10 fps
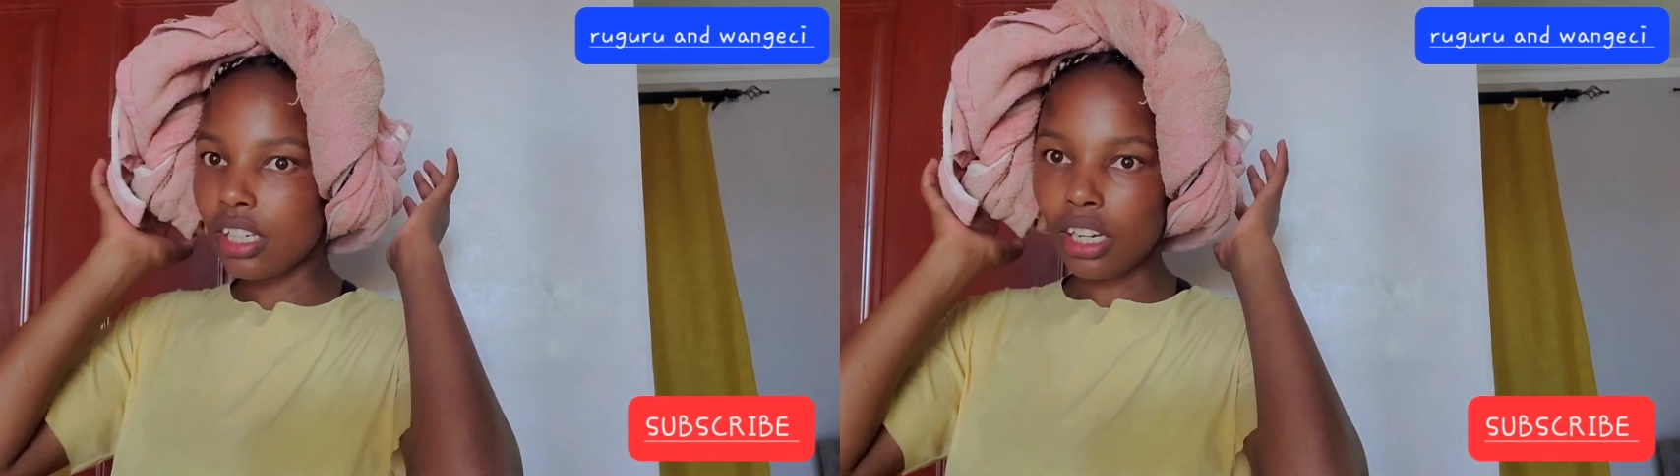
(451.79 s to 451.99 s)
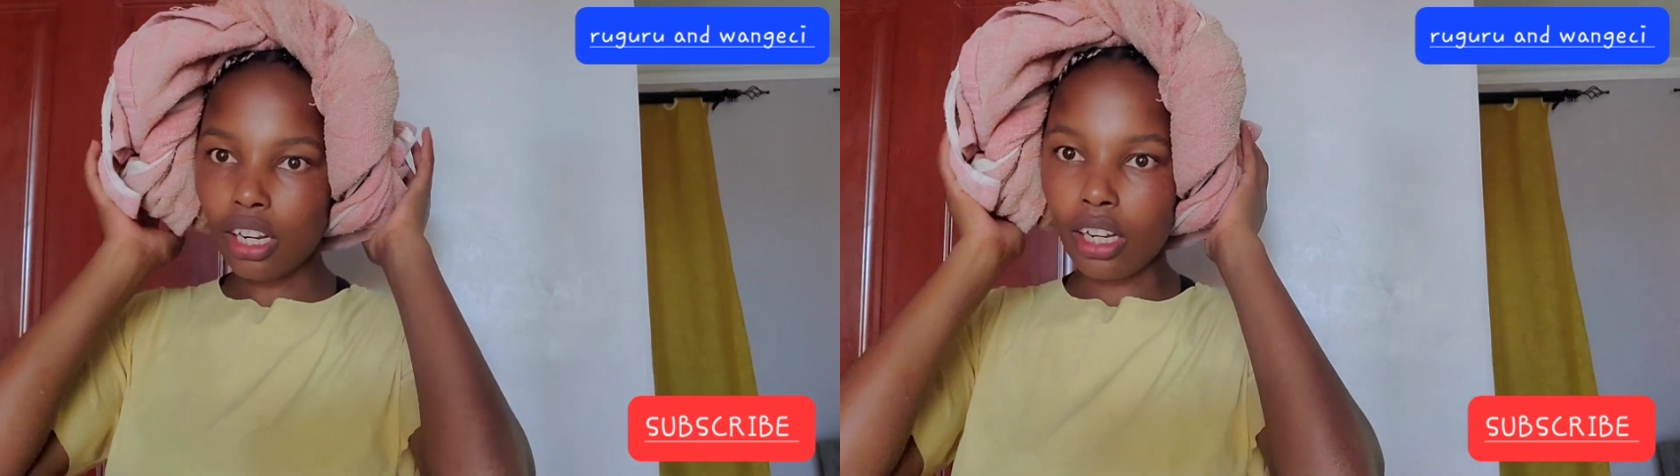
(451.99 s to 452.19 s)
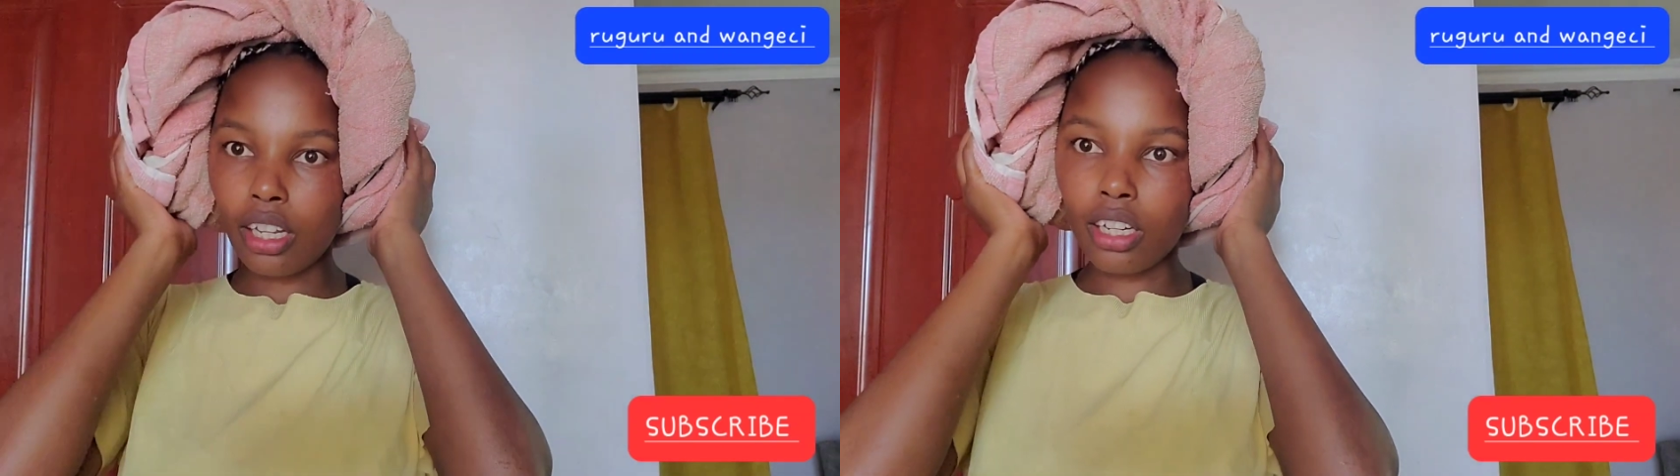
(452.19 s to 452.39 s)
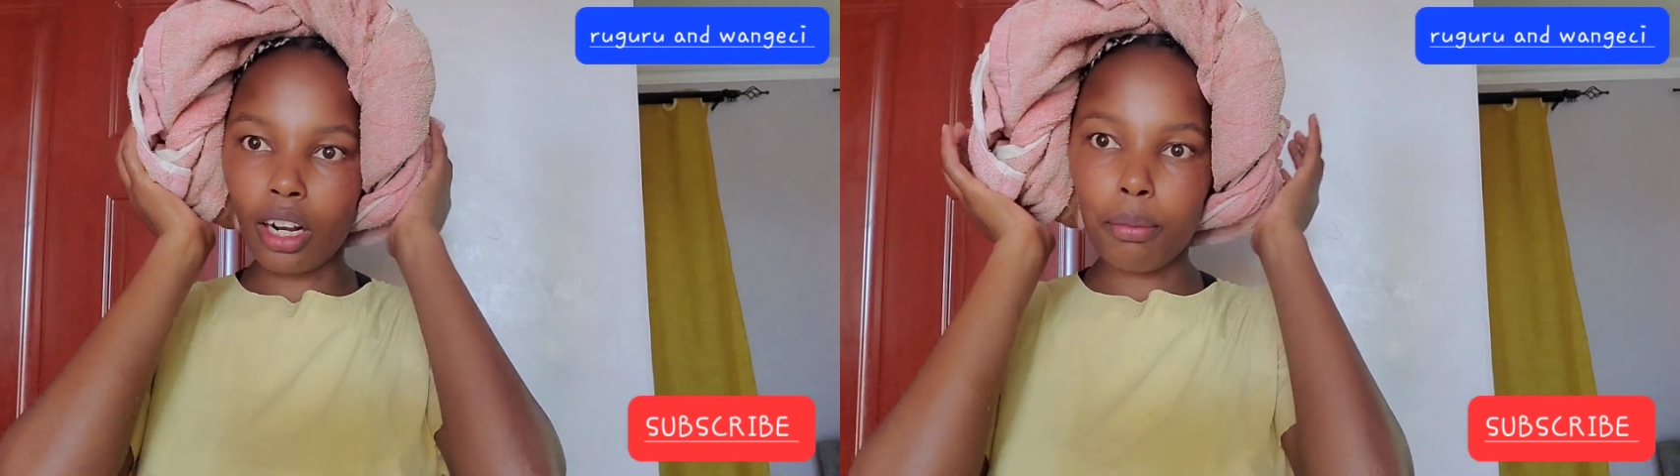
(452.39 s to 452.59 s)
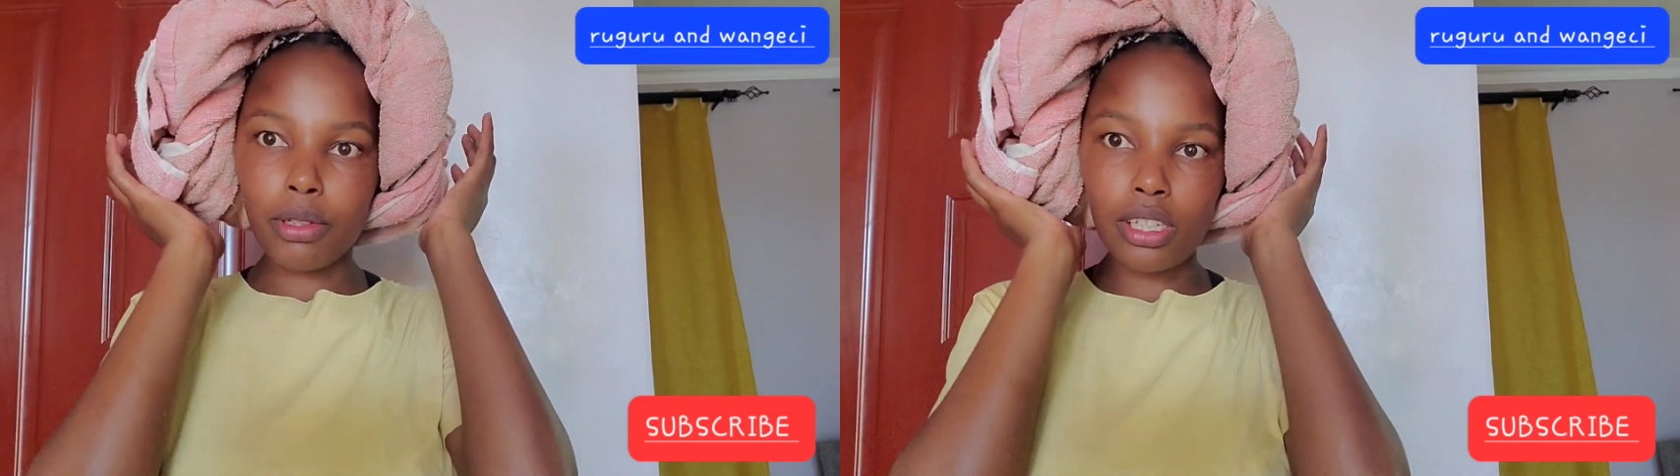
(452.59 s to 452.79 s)
I
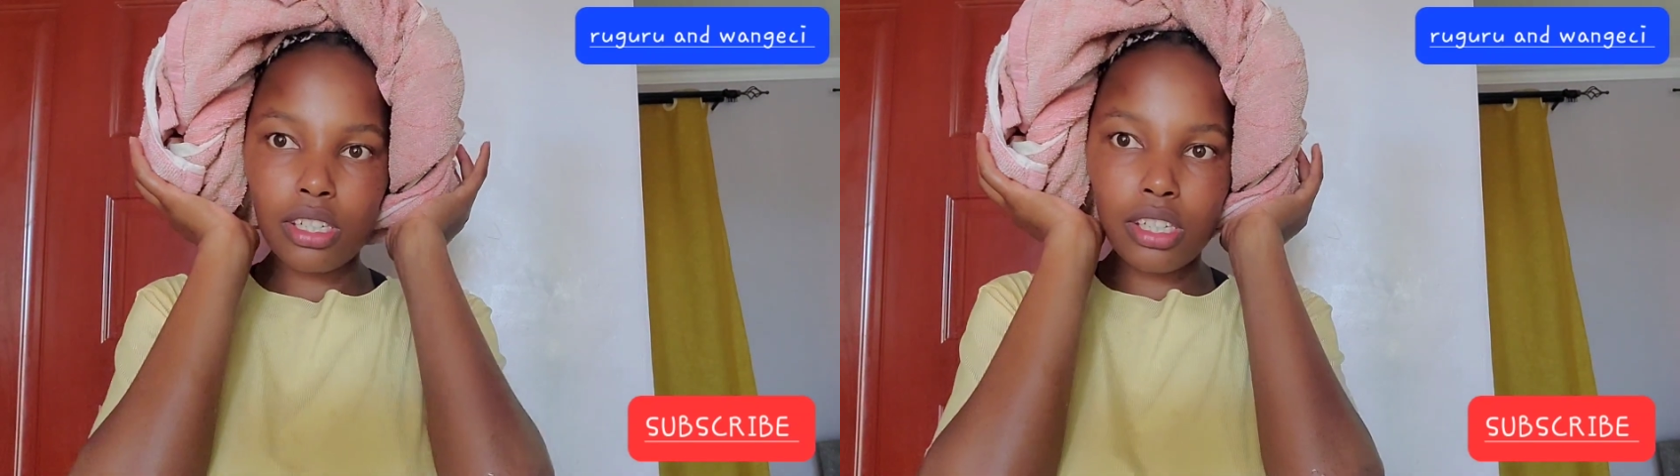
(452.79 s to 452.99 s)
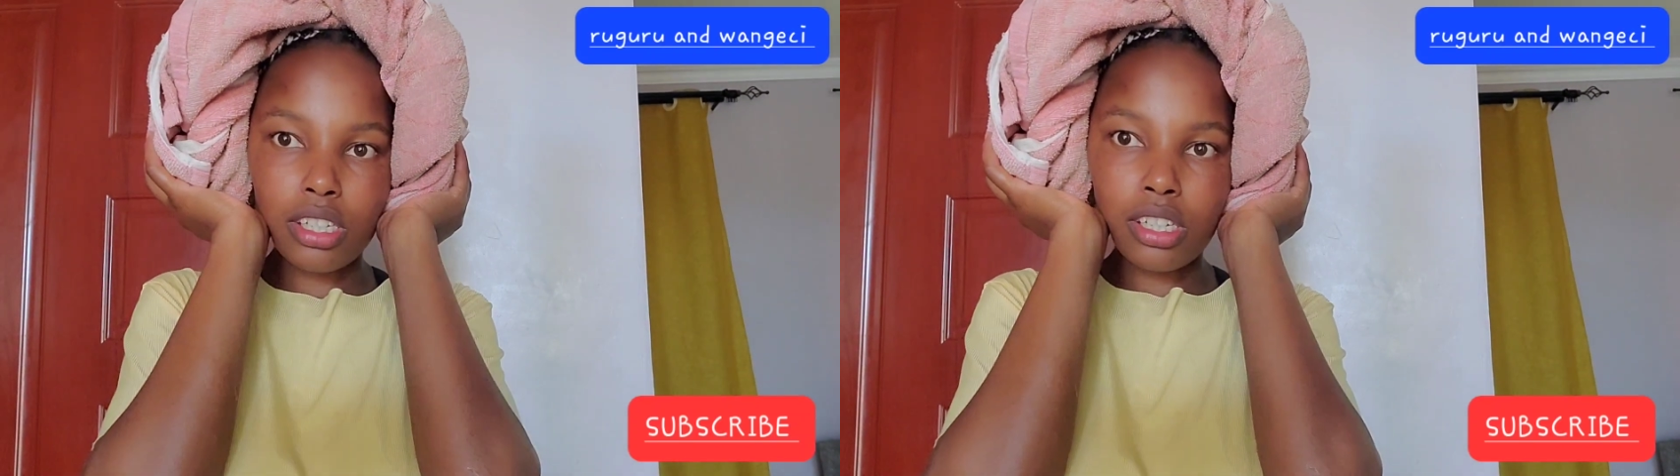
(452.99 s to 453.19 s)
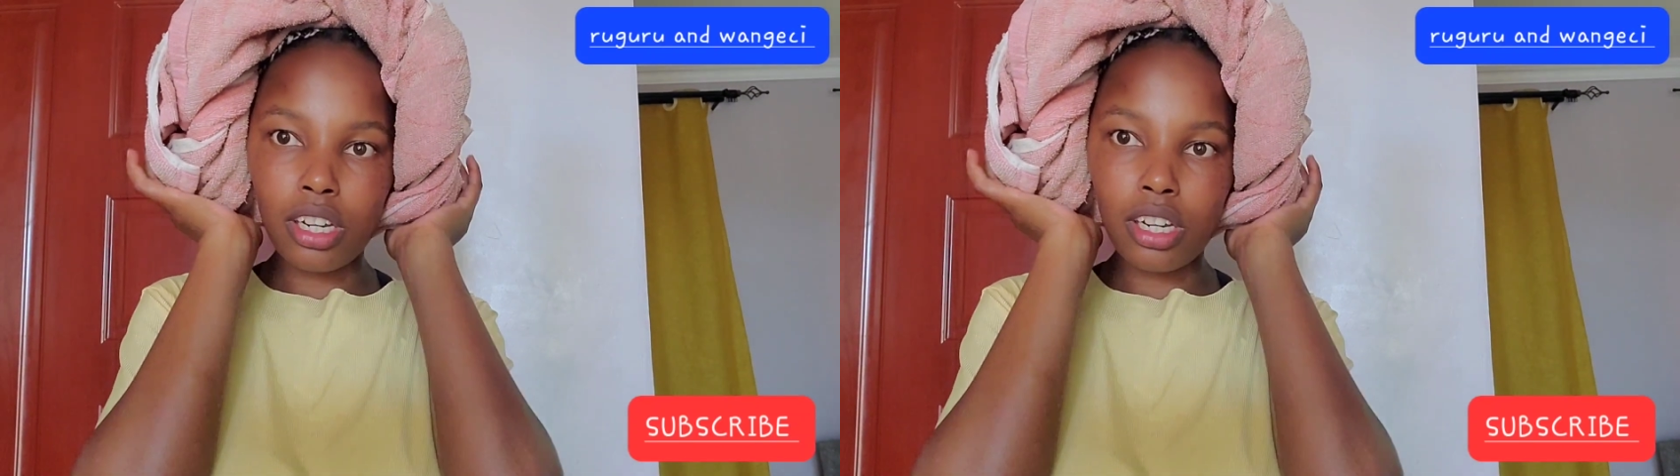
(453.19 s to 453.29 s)
wrapped it